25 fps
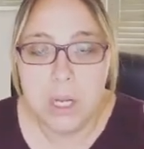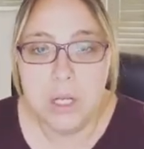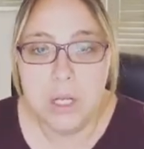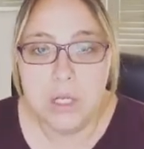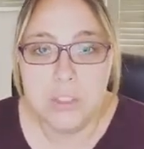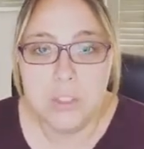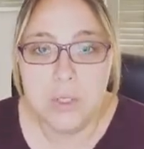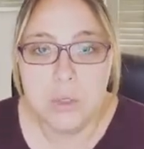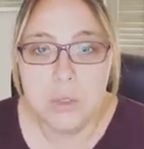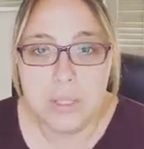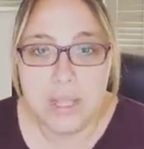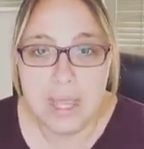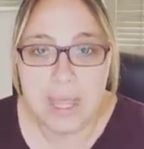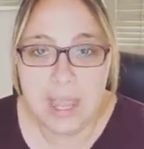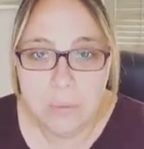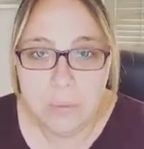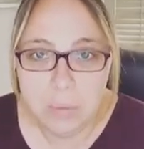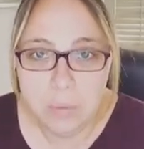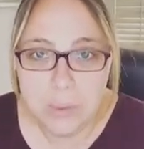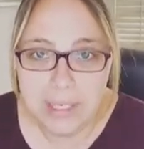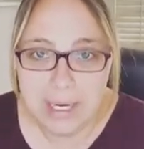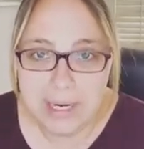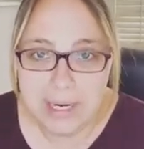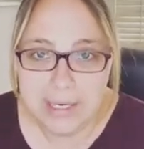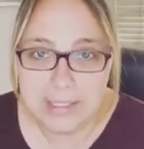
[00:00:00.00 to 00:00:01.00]
So then
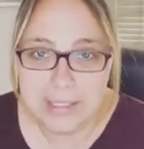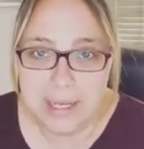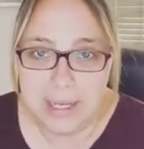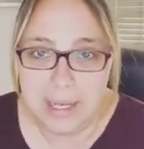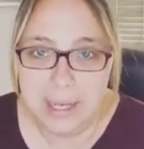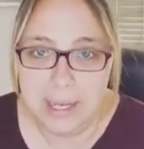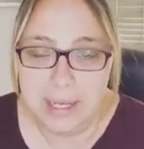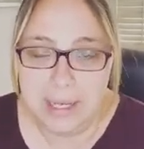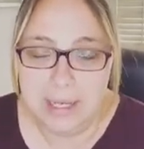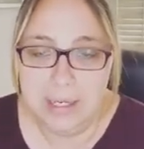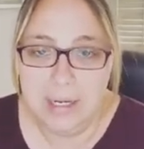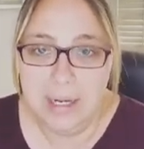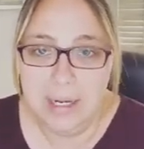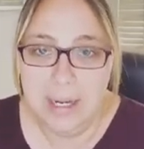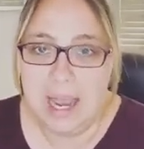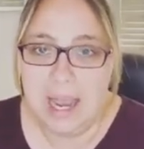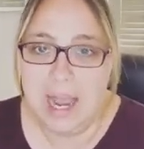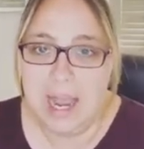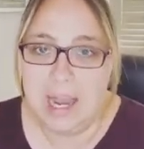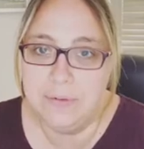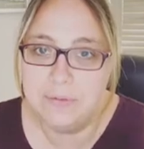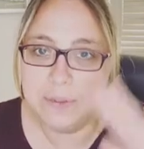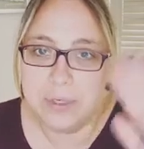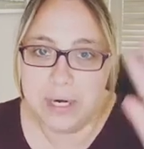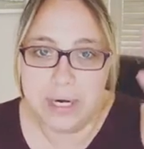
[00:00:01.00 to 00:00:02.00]
what I did,
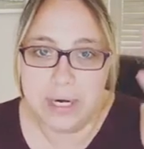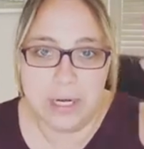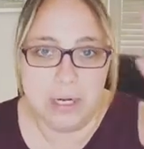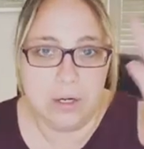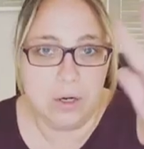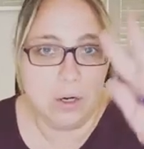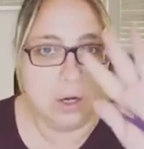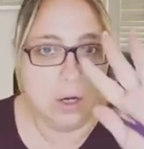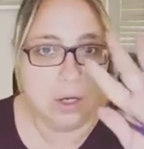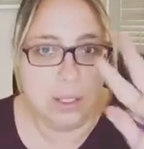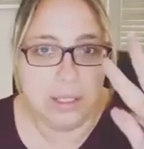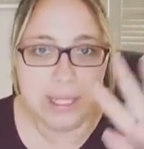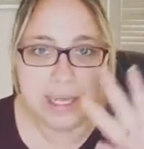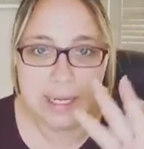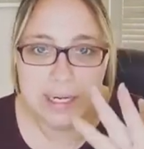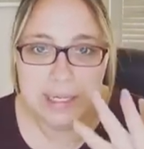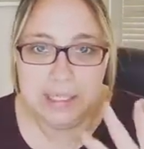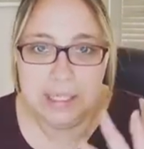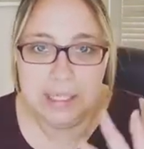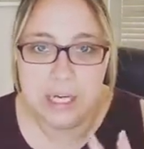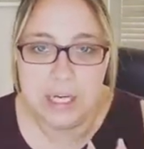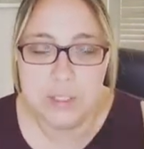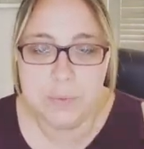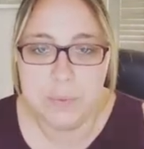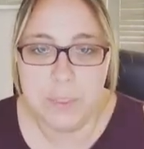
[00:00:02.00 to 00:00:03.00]
after I got all that
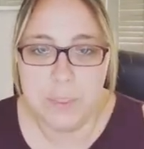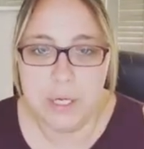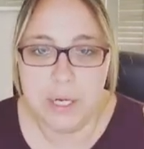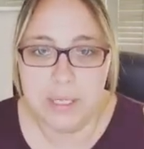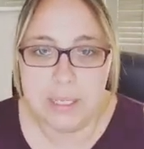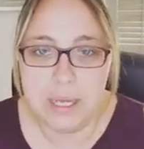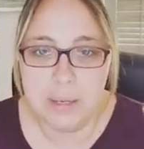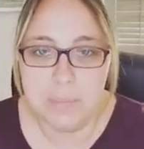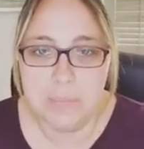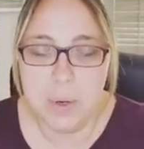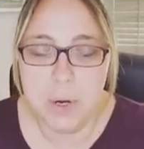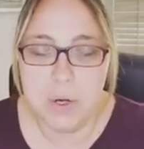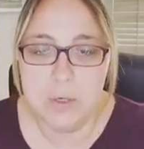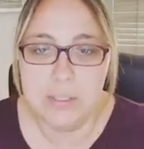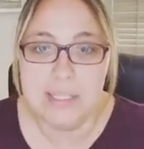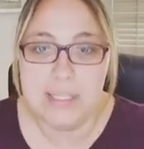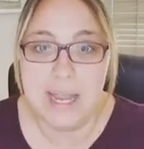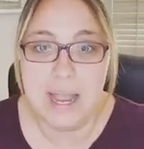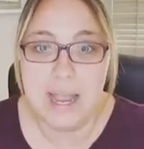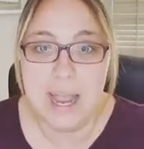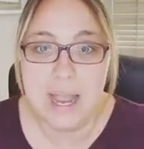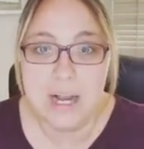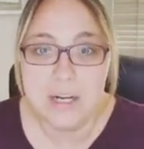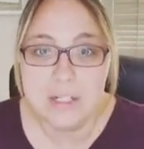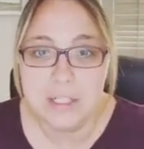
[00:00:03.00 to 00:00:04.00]
engagement on that post,
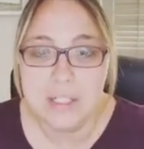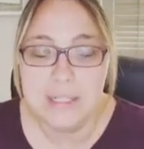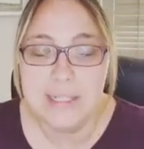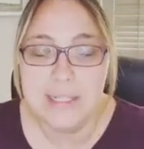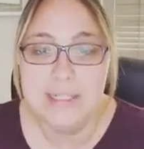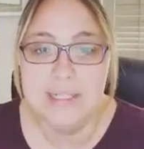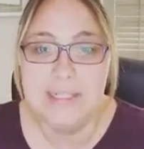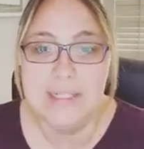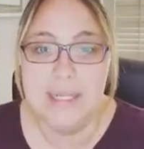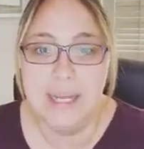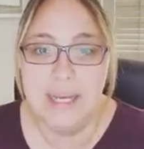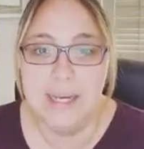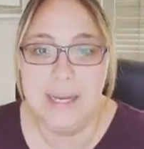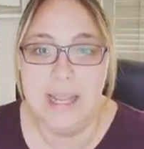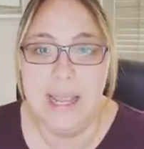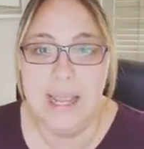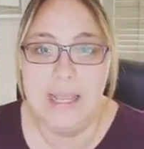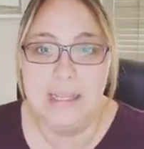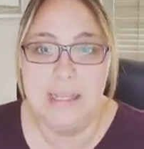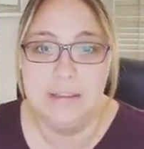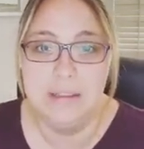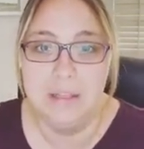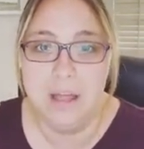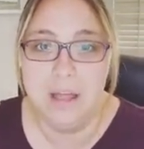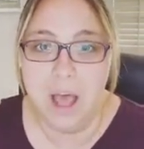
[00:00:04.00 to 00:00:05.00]
I actually did
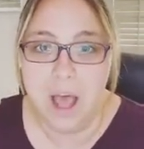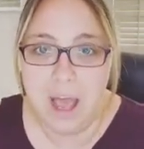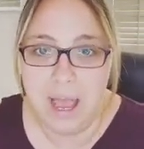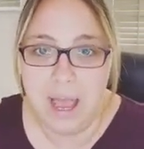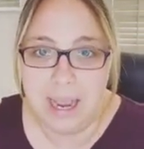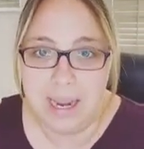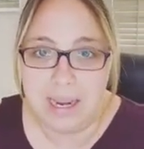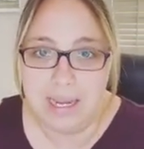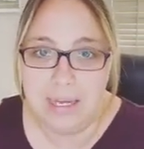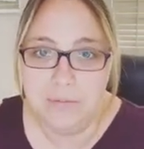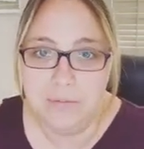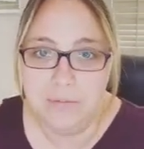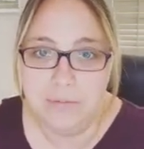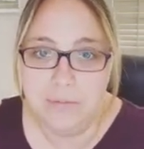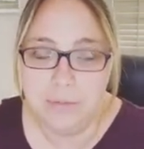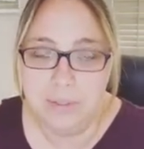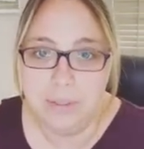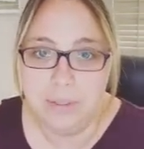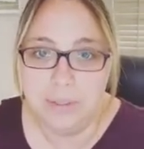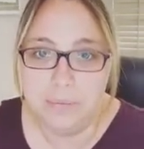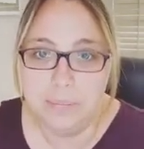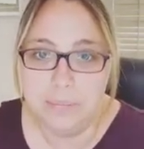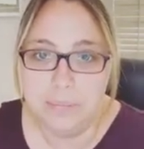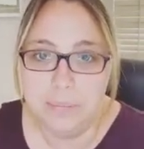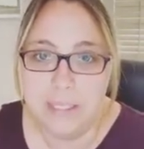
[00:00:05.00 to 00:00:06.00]
a live,
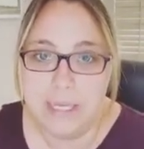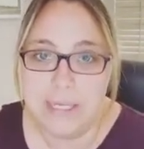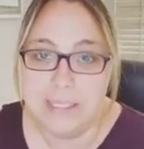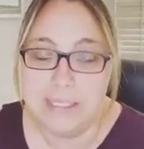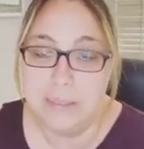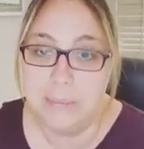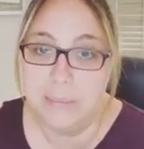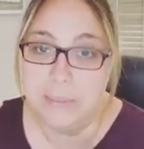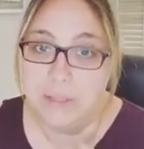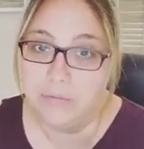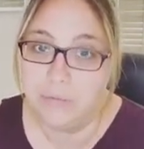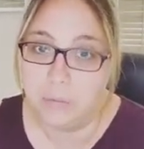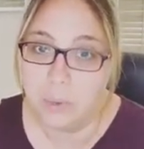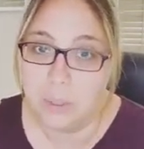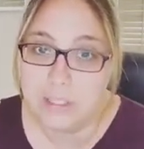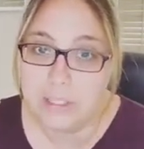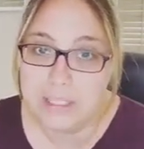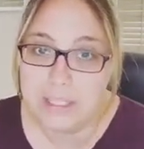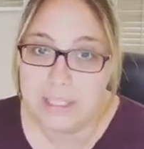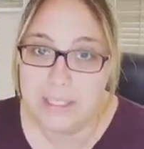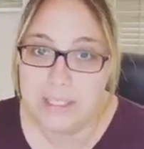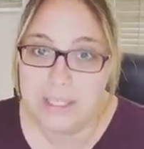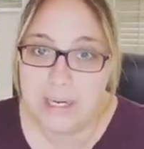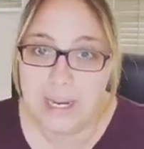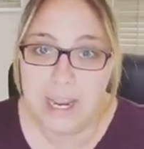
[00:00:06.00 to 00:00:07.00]
because I'm in the
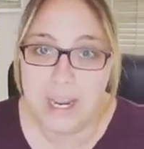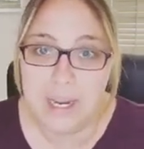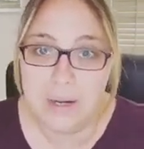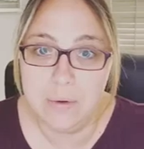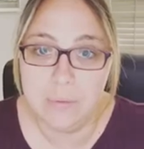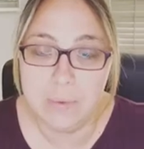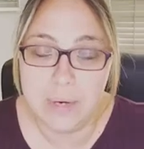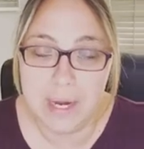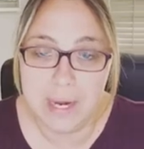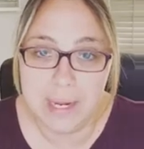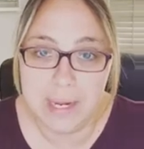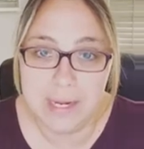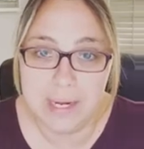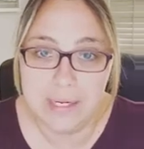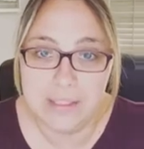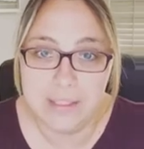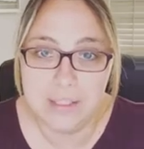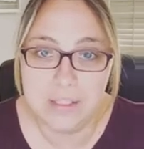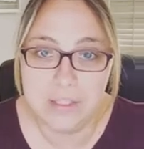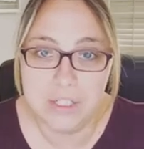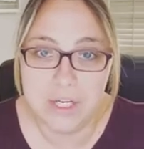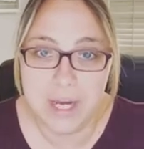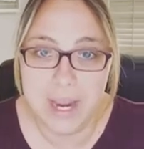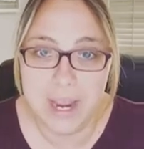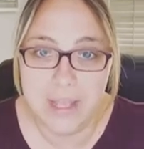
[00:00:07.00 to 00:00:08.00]
14-day Ray
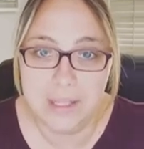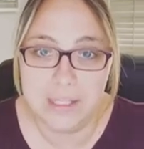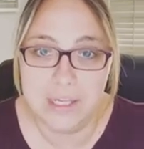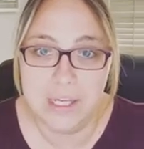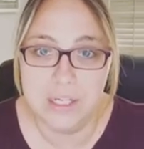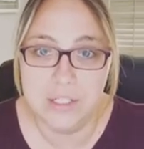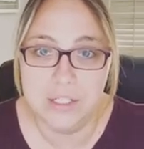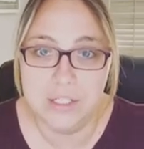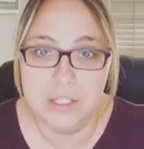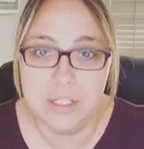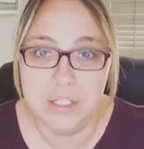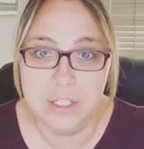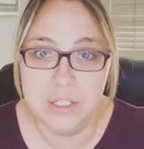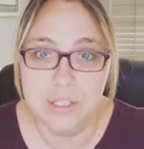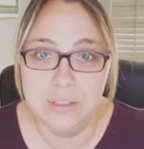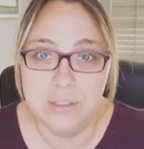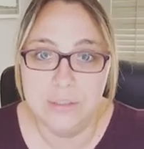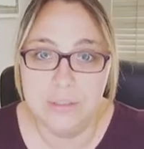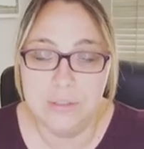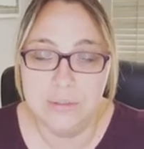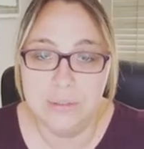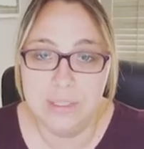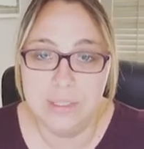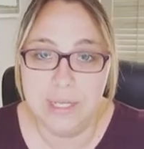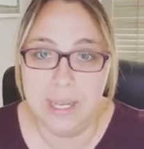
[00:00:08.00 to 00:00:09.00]
Higdon challenge,
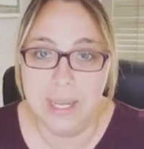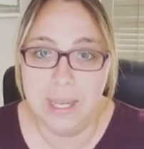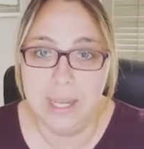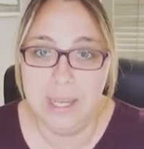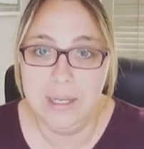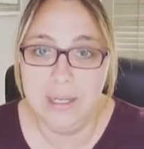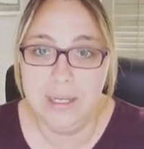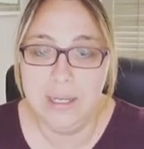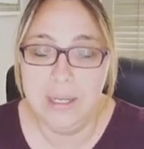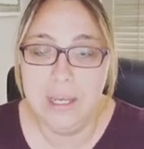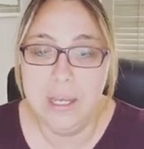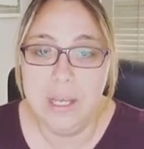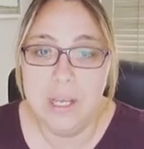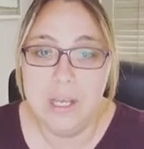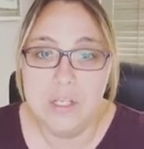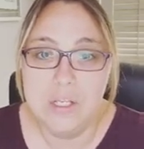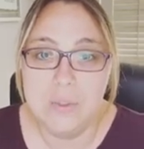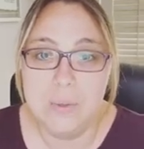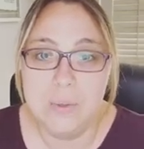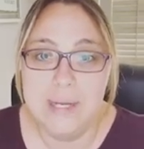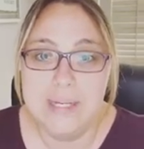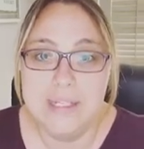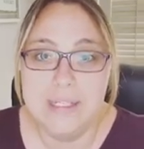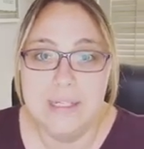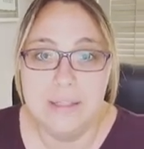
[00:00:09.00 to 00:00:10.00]
okay?
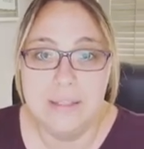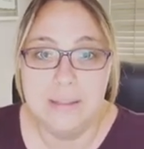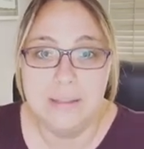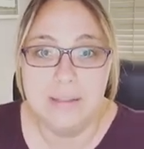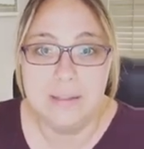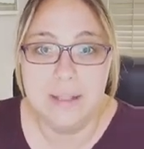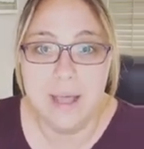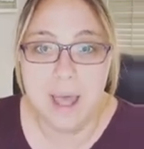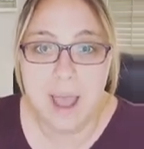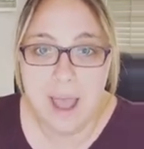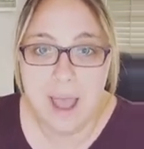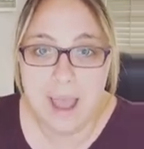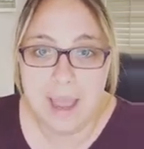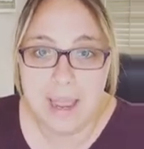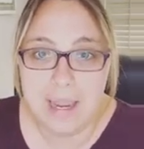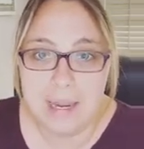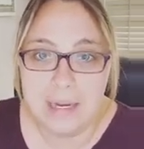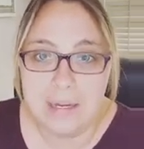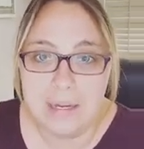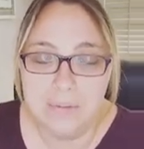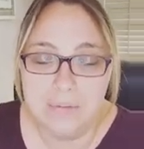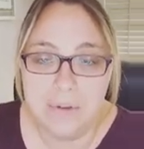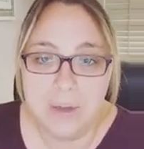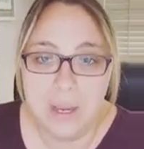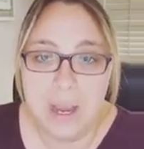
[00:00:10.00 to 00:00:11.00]
So I did a
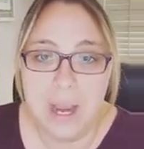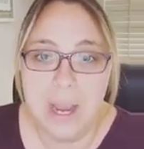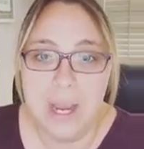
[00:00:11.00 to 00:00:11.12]
live.